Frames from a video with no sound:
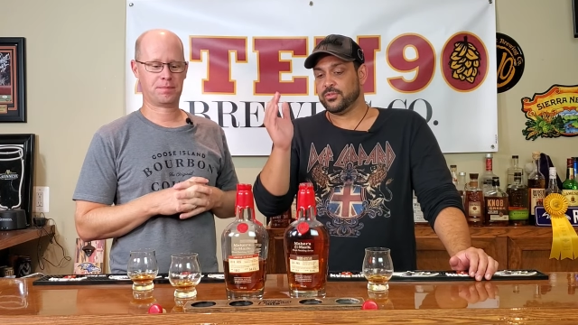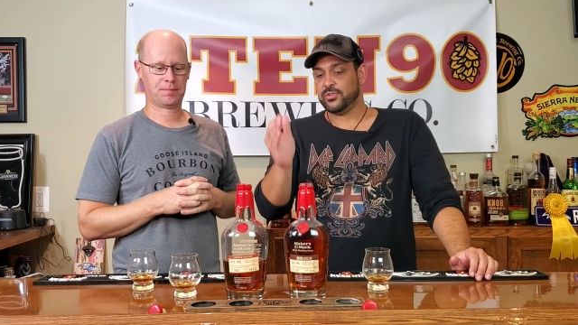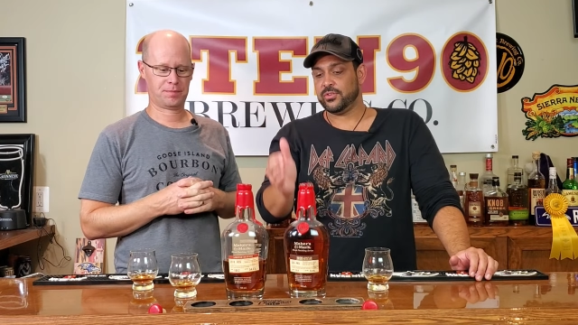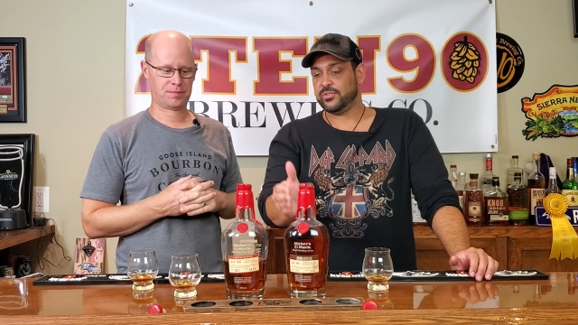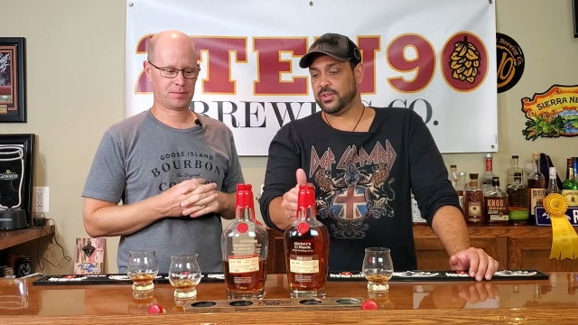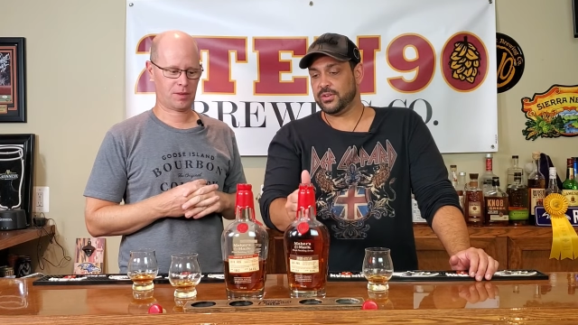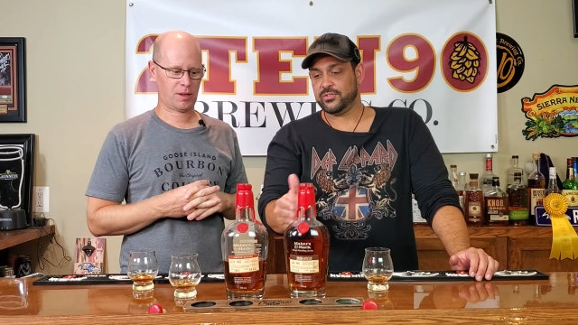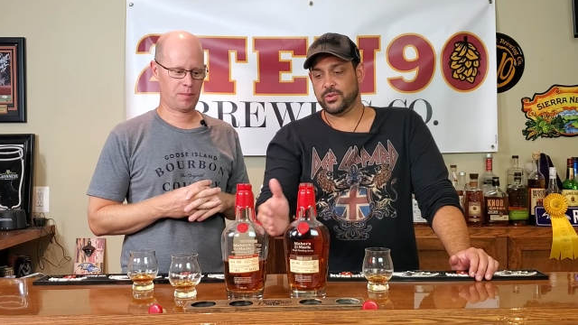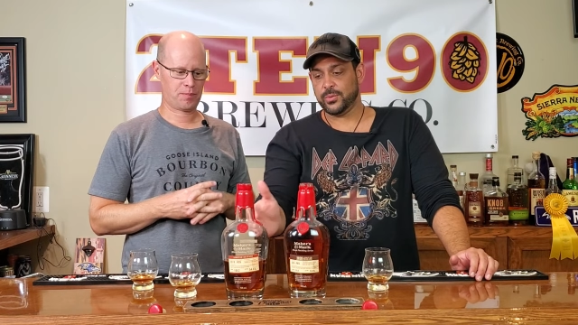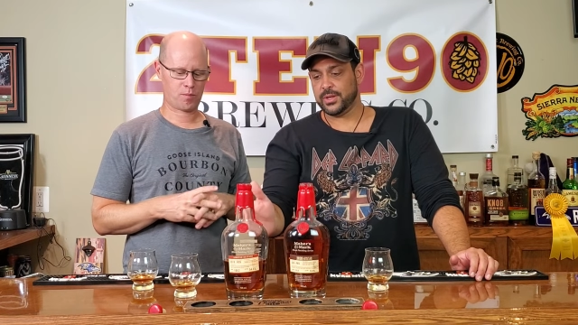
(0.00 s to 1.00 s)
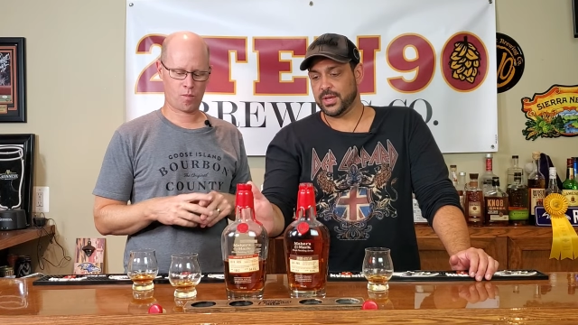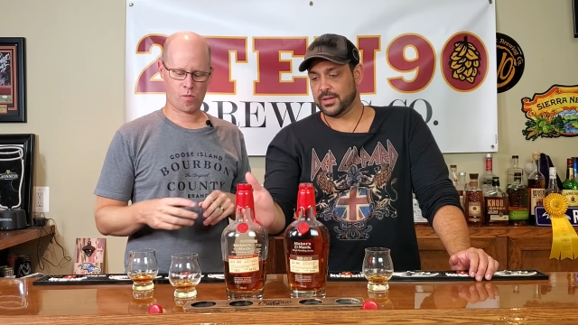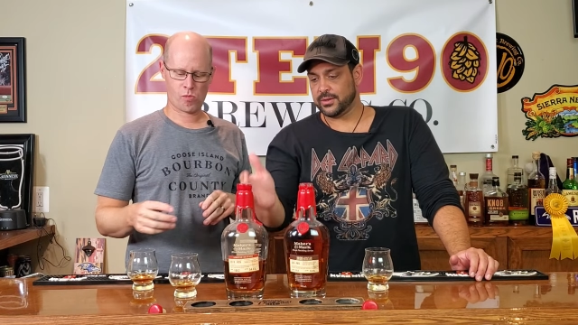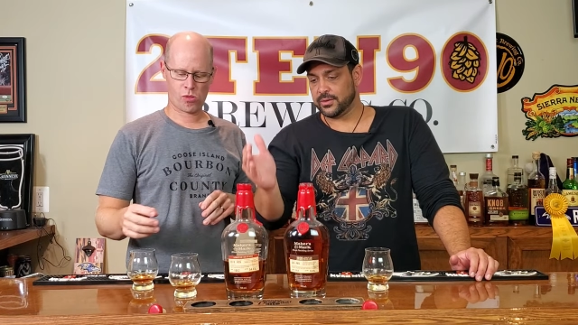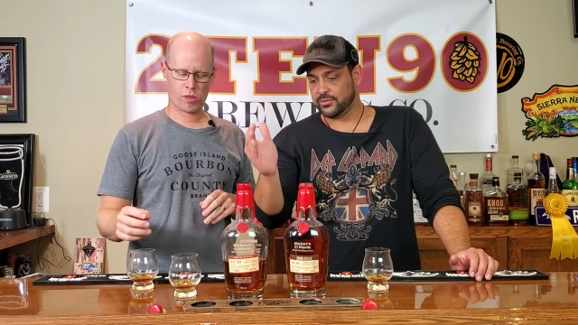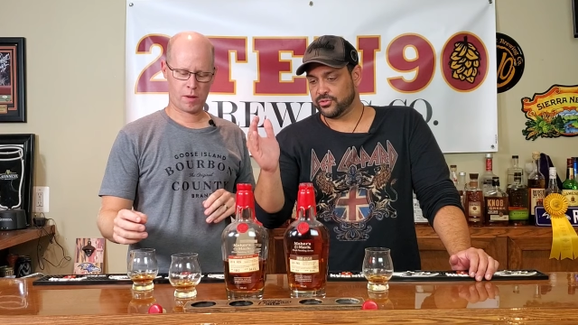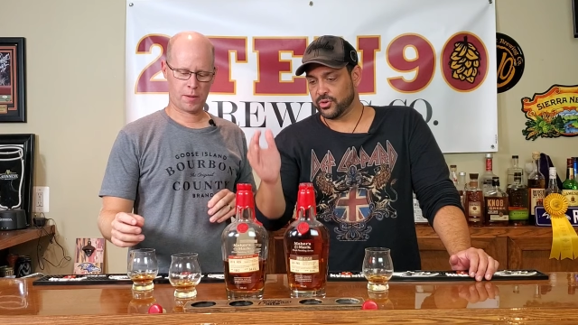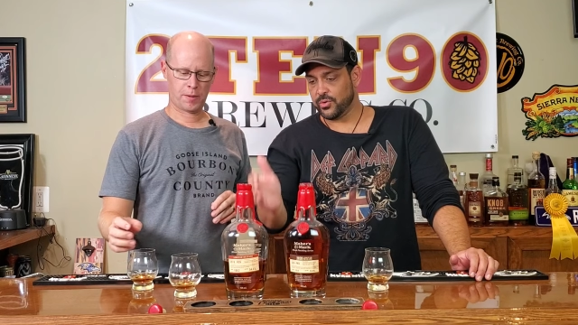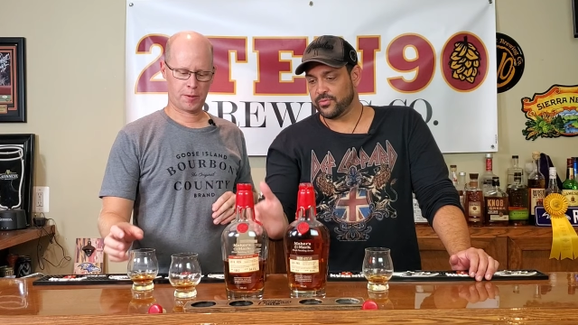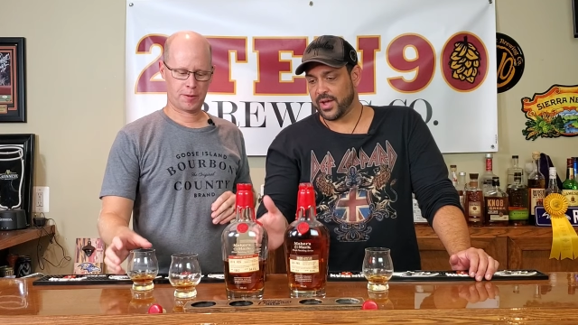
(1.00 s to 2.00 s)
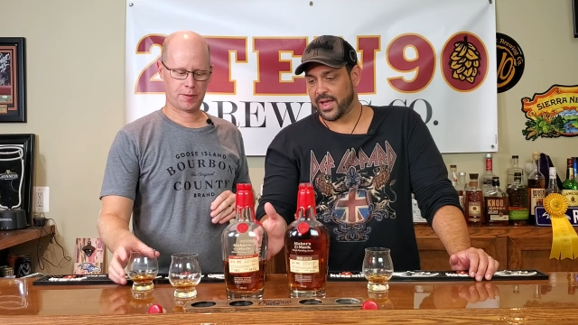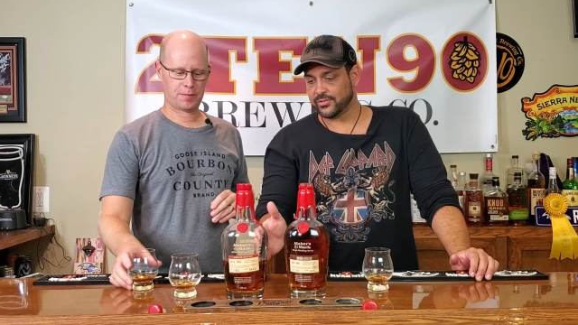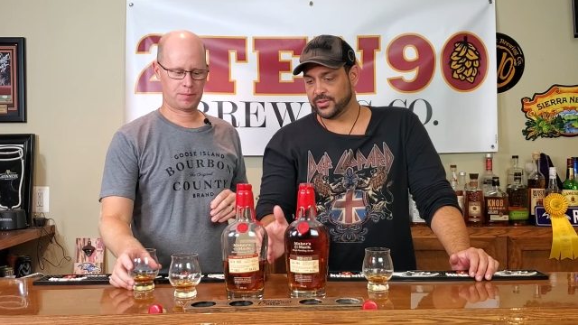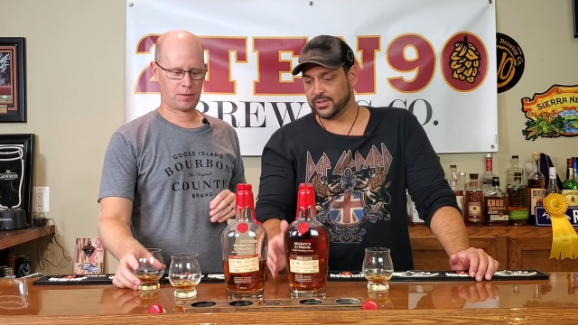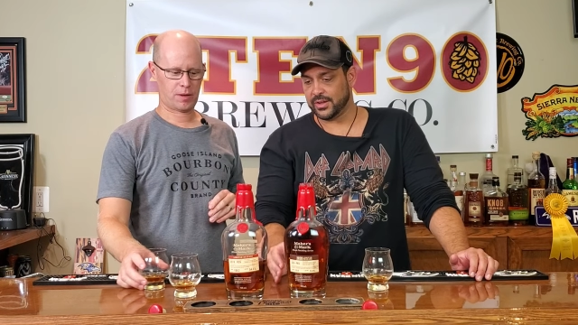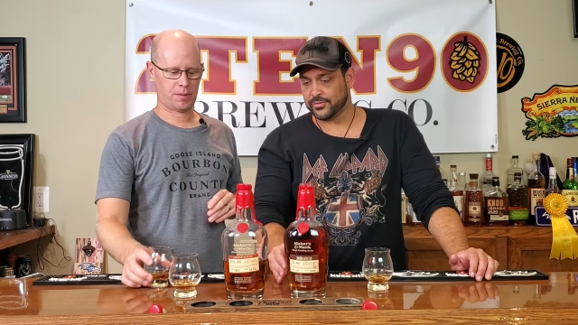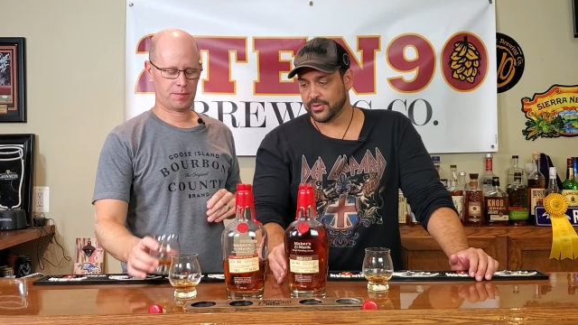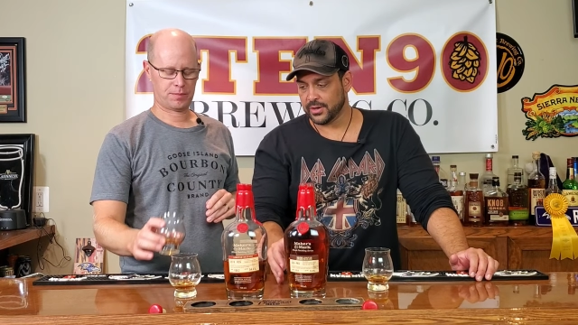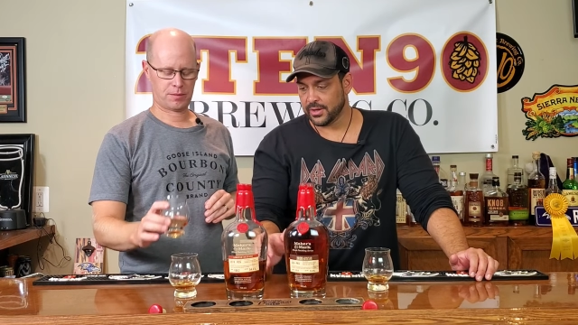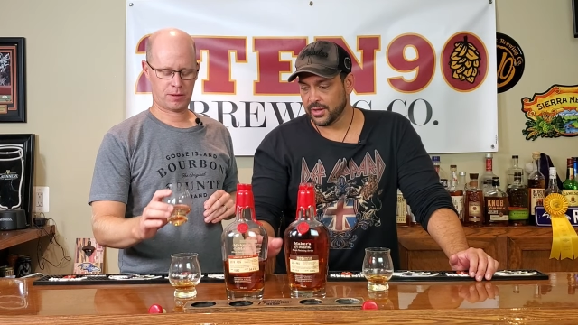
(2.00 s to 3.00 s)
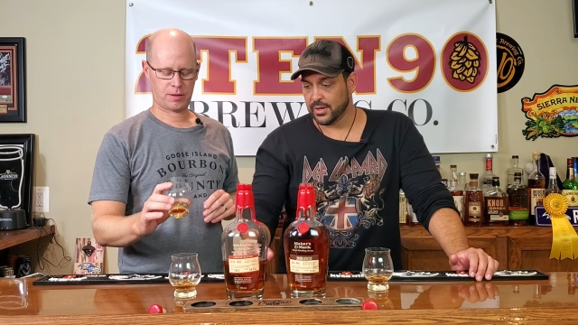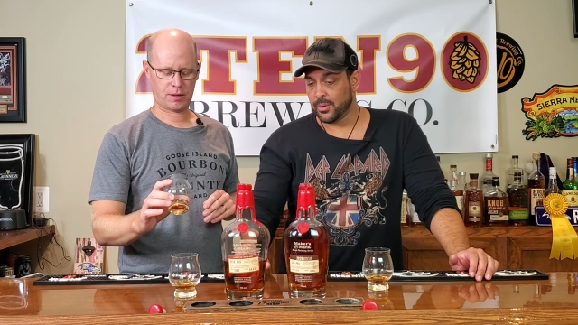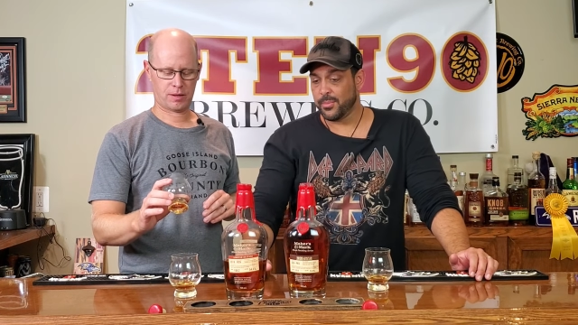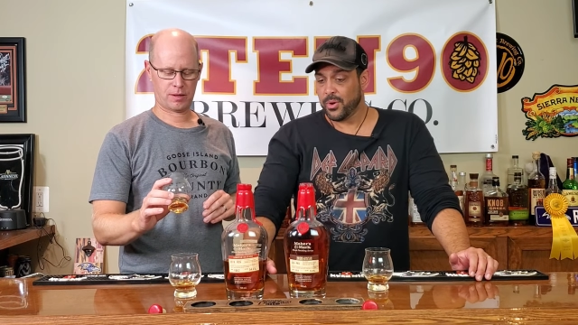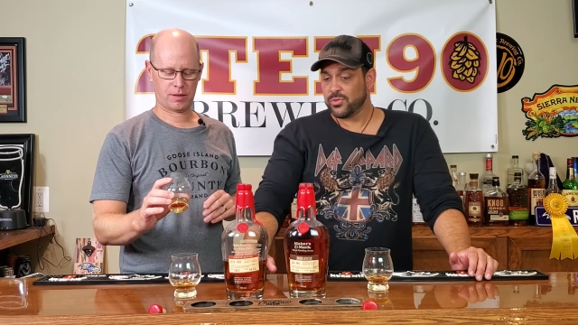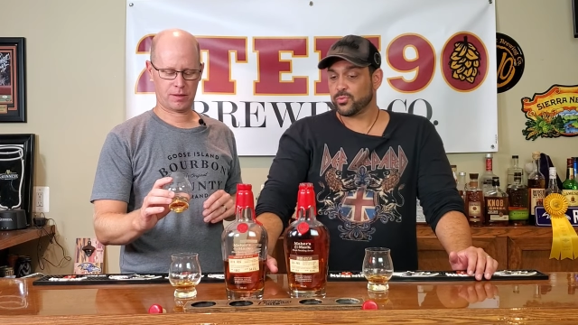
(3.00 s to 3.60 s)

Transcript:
Speaker 1: Just these two again, so vastly different, both